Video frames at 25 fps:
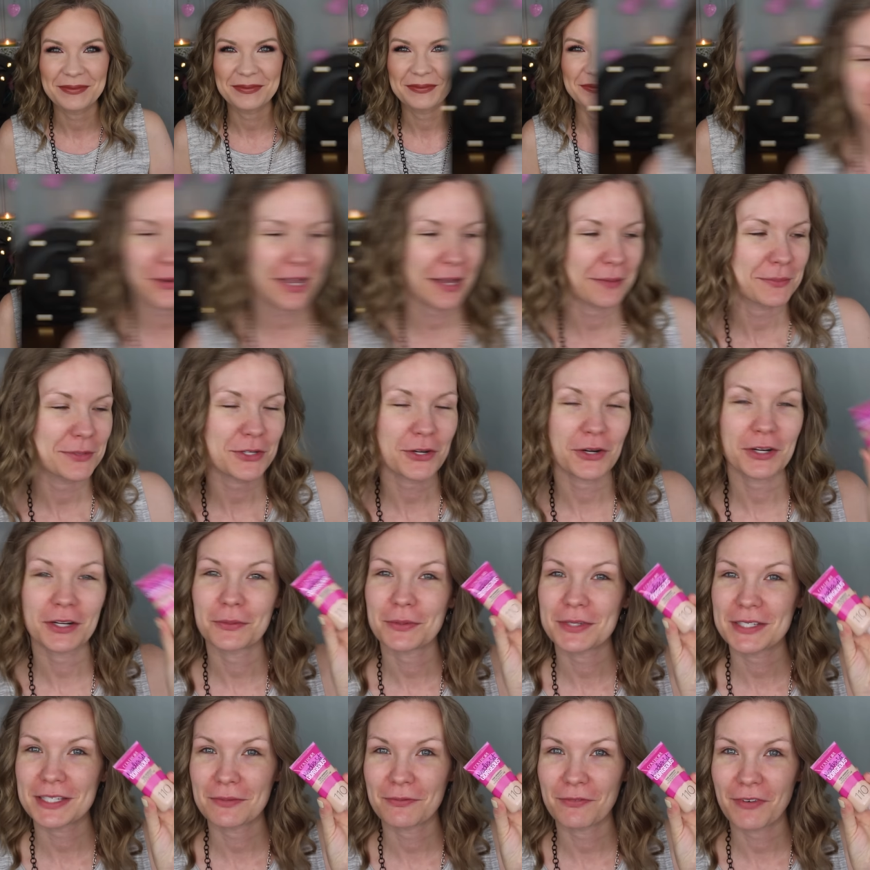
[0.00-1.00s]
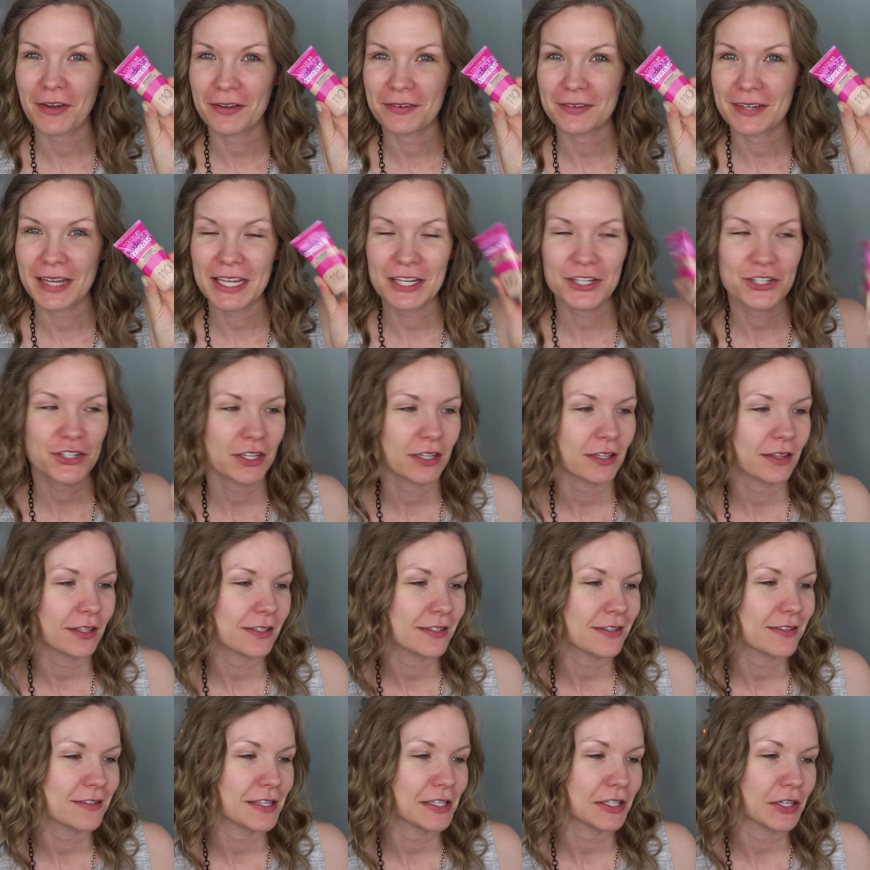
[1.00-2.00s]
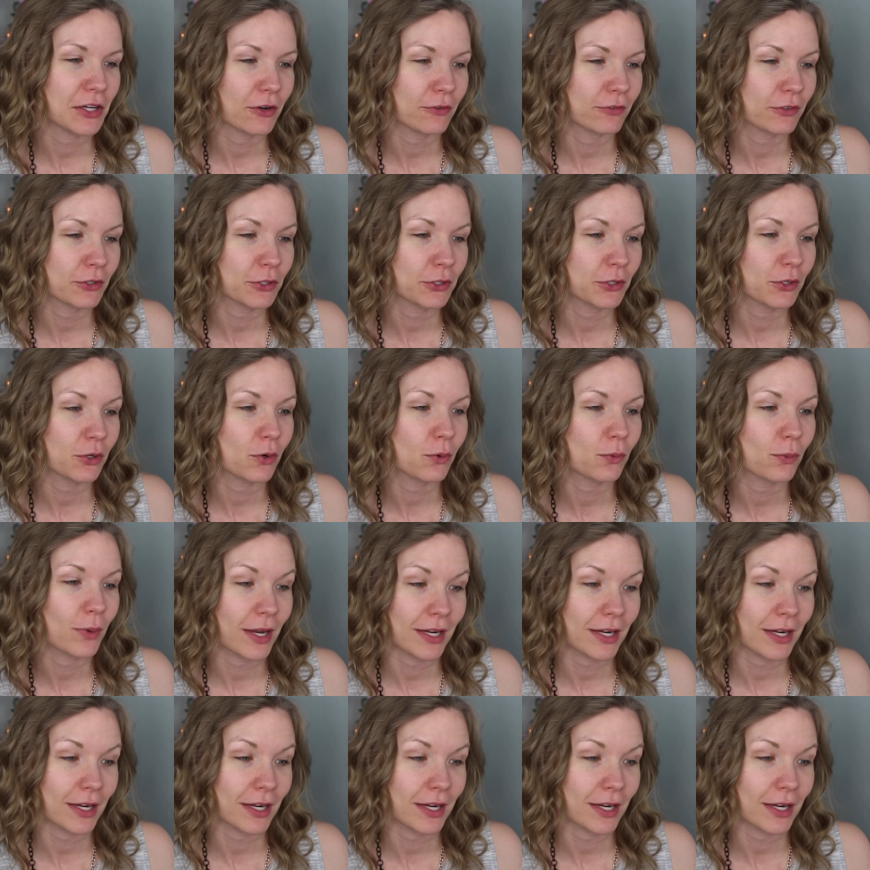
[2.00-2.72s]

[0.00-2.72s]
Okay, I'm starting with some foundation. This is the CoverGirl